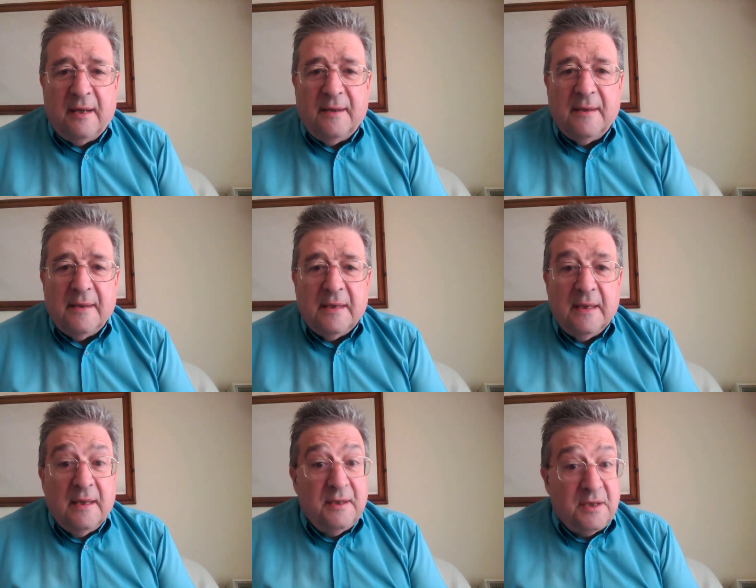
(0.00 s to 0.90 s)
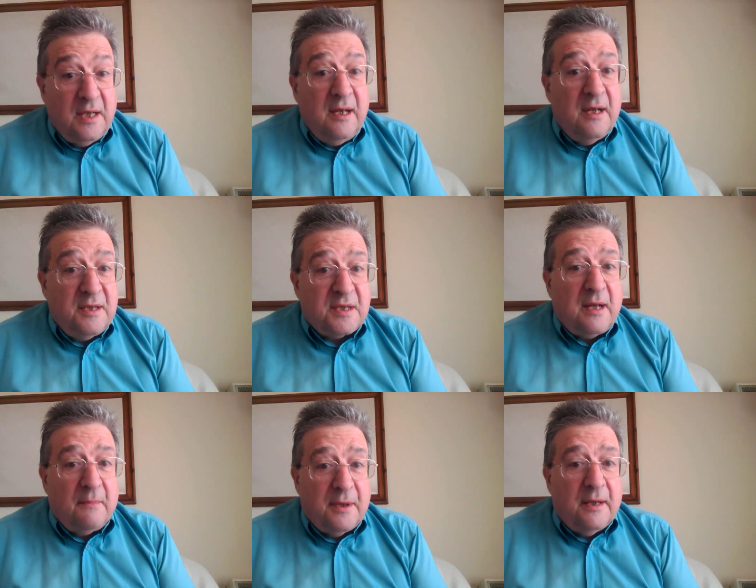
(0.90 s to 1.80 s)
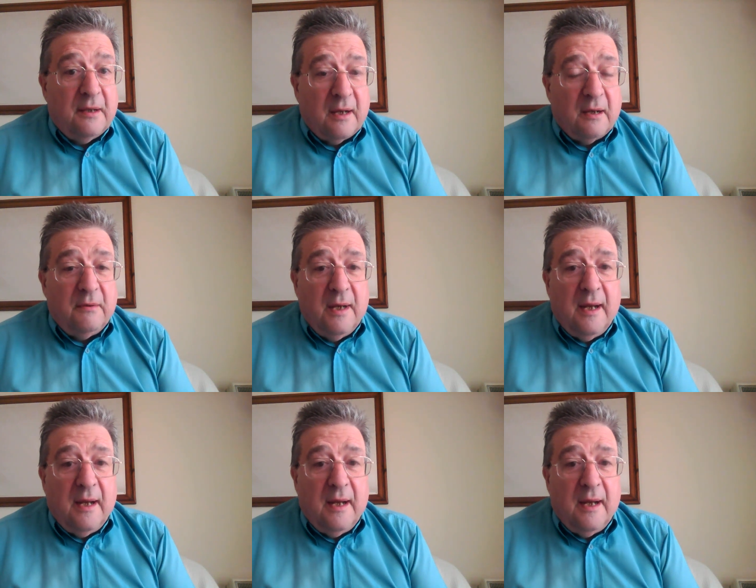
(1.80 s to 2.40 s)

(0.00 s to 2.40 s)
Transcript: And she is somebody, you know.